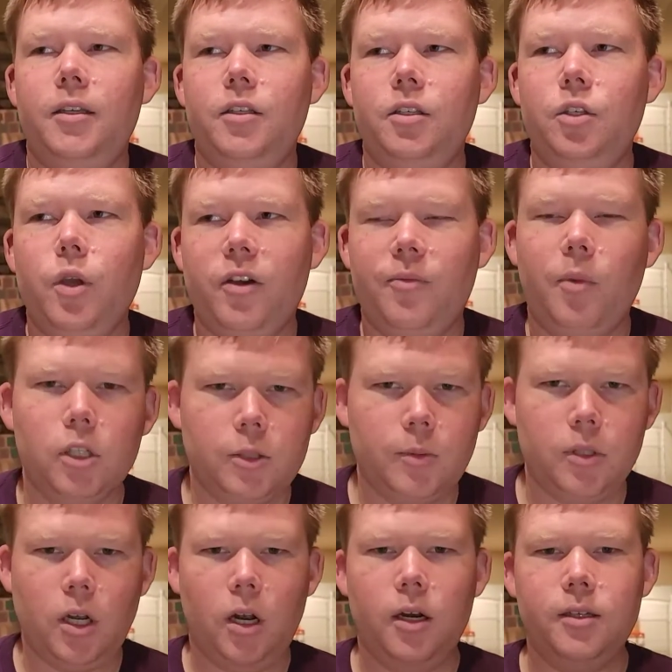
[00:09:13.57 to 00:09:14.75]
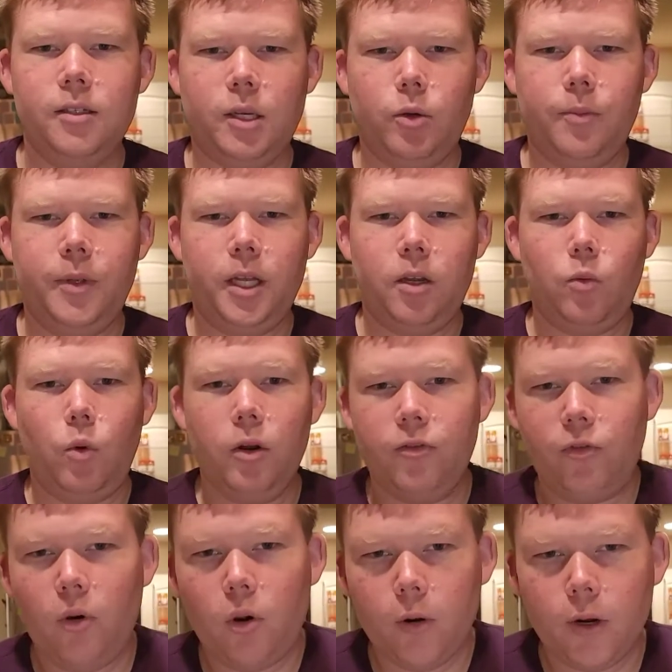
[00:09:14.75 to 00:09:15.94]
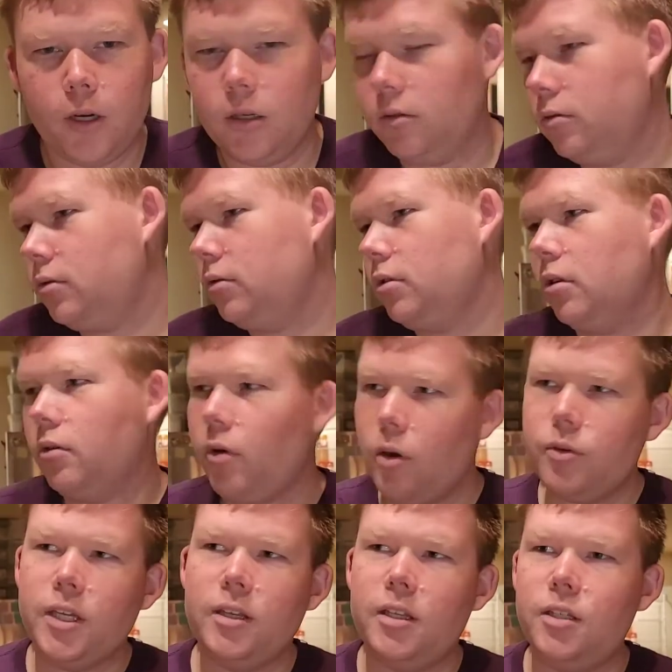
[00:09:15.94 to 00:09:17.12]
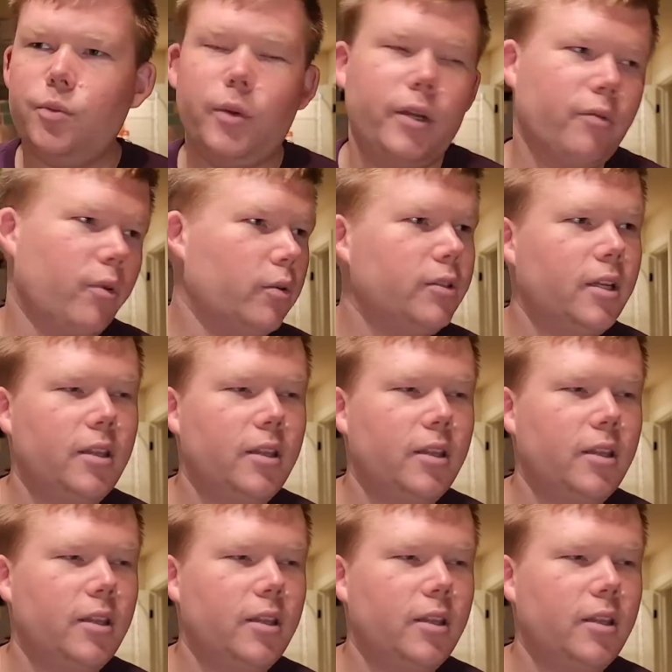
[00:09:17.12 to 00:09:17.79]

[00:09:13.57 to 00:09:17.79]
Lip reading: you have multiple cards that will be 1 forward, to rotate this way, rotate. Oh,